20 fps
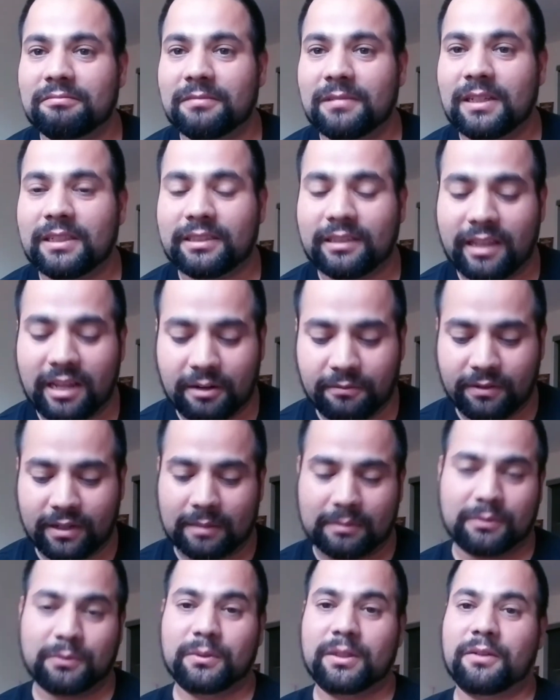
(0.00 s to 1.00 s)
it's a lot of fun.
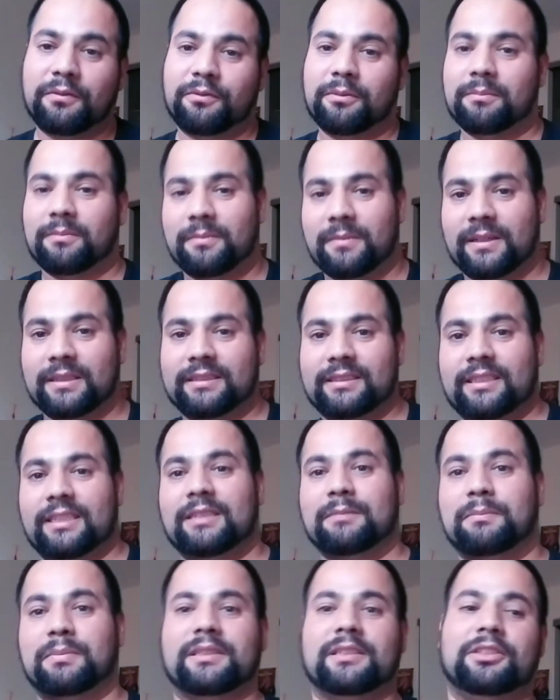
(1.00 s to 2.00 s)
I'm doing it from a
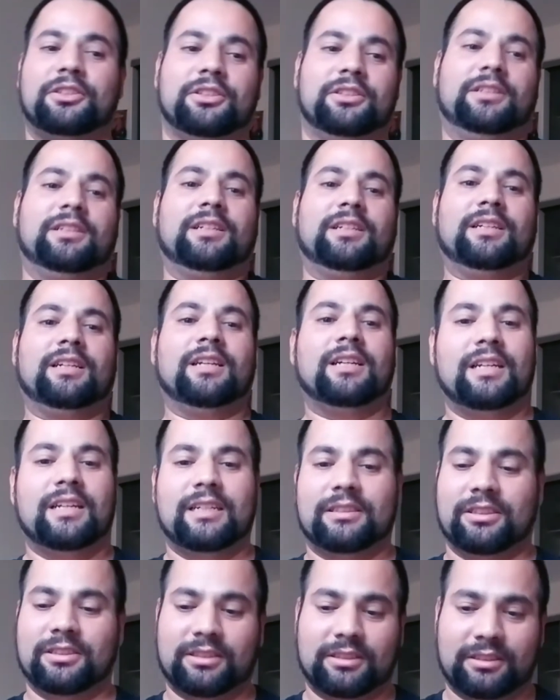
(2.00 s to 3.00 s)
seated position,
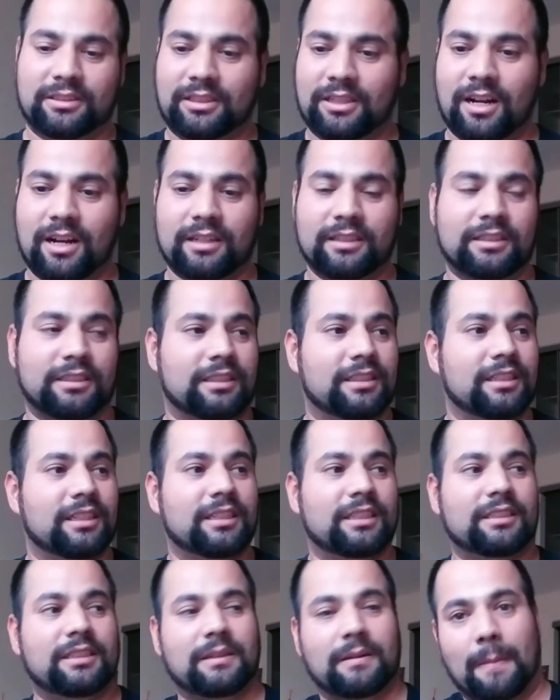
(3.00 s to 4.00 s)
just cocking the
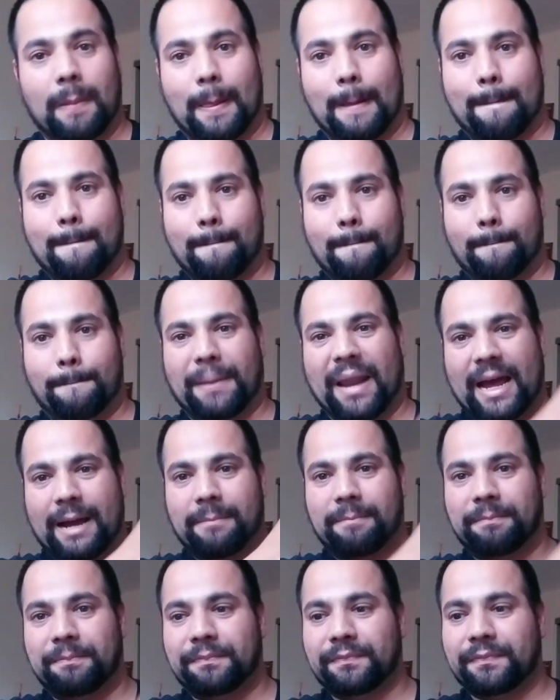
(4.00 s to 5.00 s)
gun and pop.
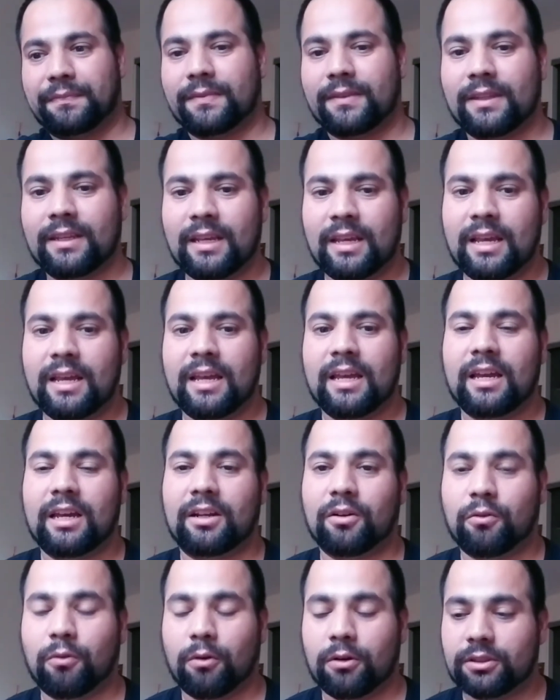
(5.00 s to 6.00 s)

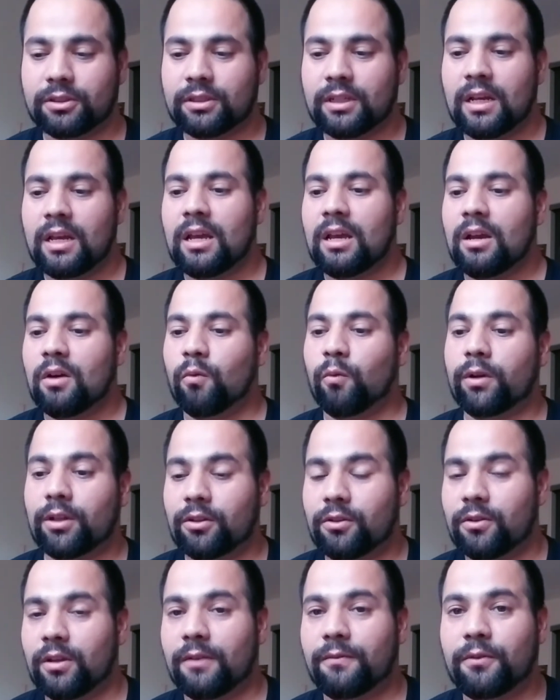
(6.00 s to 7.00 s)
And of course,
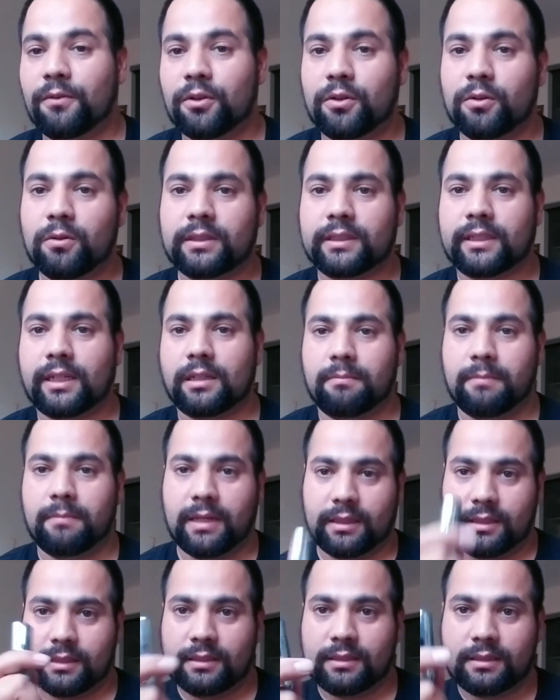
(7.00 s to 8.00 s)
if you do decide to
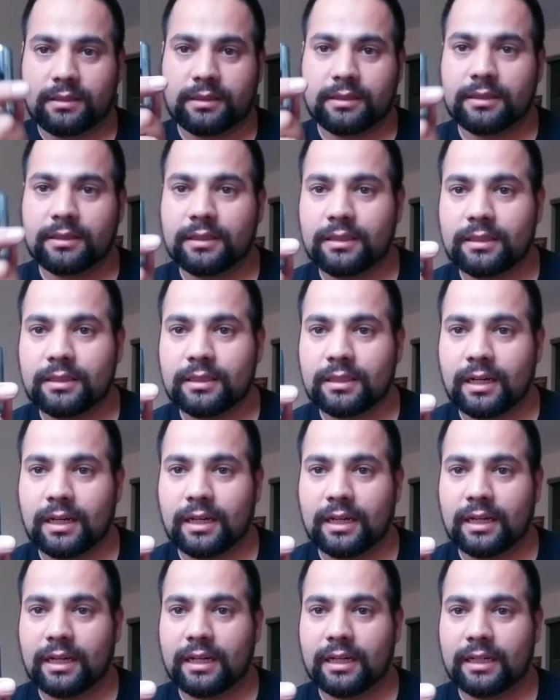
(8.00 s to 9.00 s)
make this,
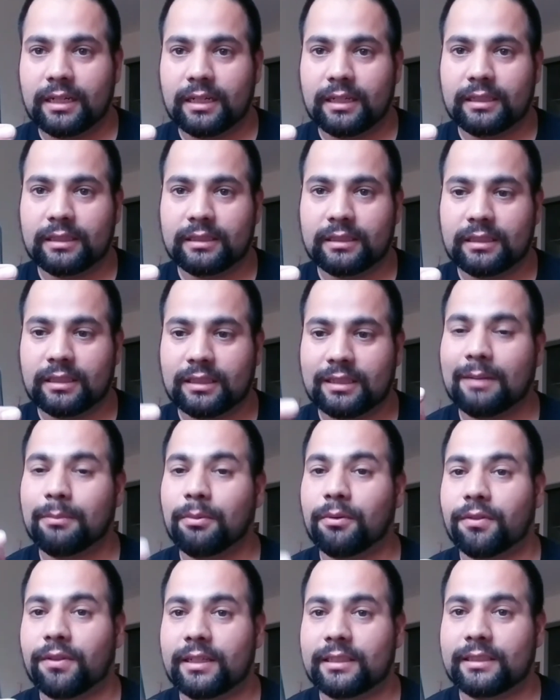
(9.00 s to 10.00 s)
a
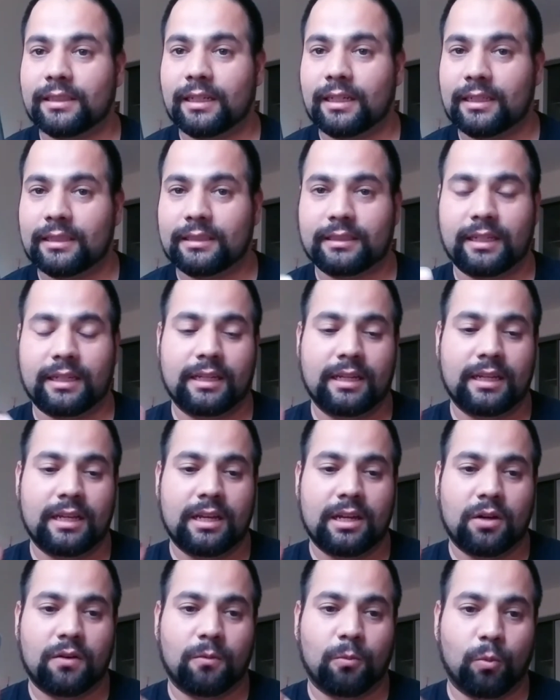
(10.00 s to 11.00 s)
couple things I gotta say.
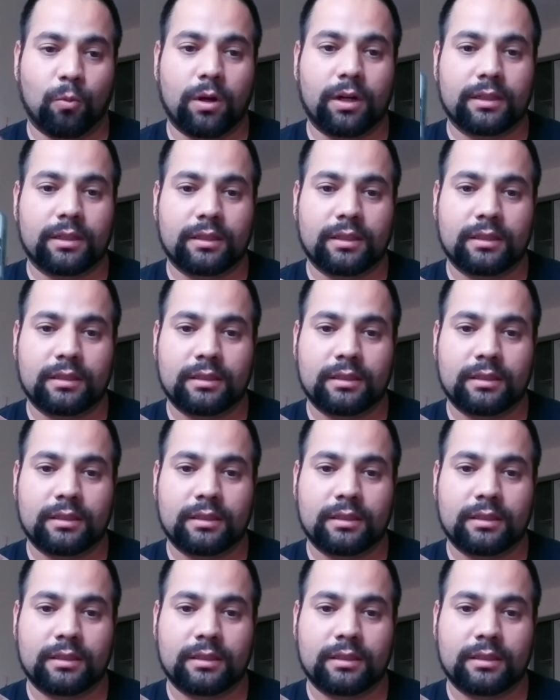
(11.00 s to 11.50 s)
One,